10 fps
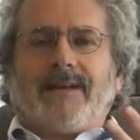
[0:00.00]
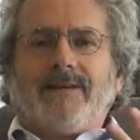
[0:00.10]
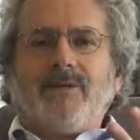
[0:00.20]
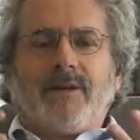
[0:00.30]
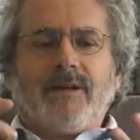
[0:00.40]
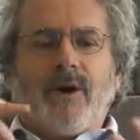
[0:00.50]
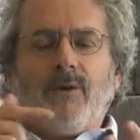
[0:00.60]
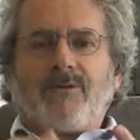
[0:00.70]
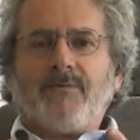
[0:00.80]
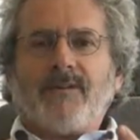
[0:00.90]
You can go
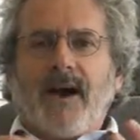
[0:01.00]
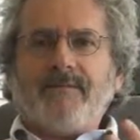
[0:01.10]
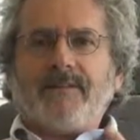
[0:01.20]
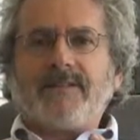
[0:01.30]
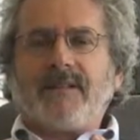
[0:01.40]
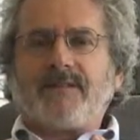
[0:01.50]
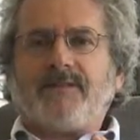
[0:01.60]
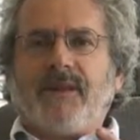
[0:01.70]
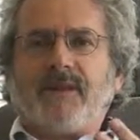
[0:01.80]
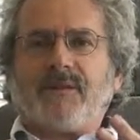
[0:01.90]
from five to six
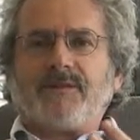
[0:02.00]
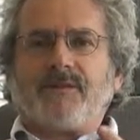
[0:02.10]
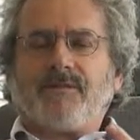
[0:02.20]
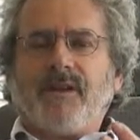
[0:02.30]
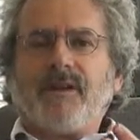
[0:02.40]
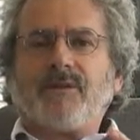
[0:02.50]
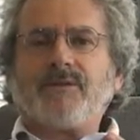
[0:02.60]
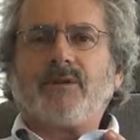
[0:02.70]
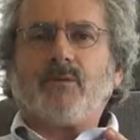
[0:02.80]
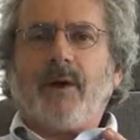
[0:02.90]
fingers, or
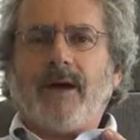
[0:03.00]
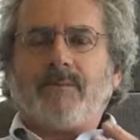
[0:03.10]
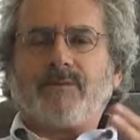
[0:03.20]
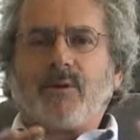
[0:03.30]
fingers to webs,